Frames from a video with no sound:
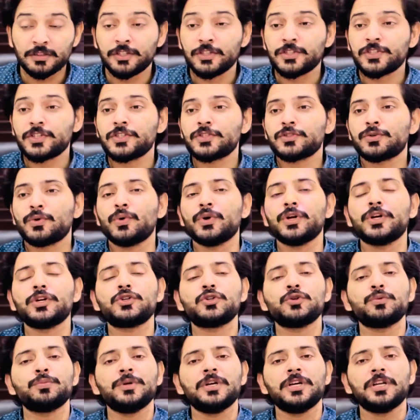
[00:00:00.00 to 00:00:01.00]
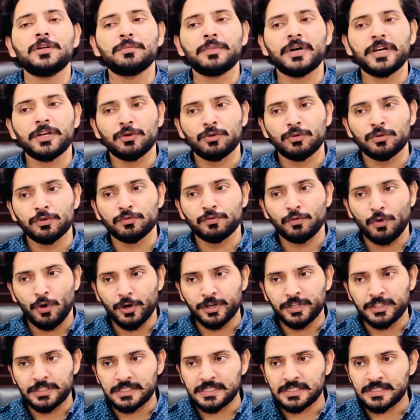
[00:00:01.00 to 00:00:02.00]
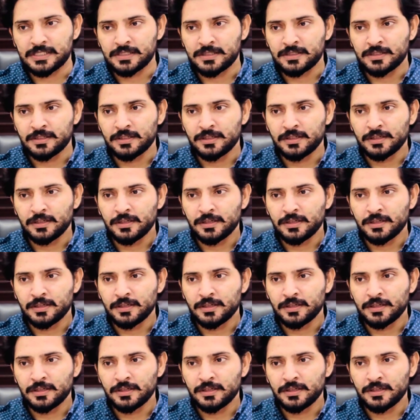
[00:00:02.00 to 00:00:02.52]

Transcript: This is going to be in my own voice.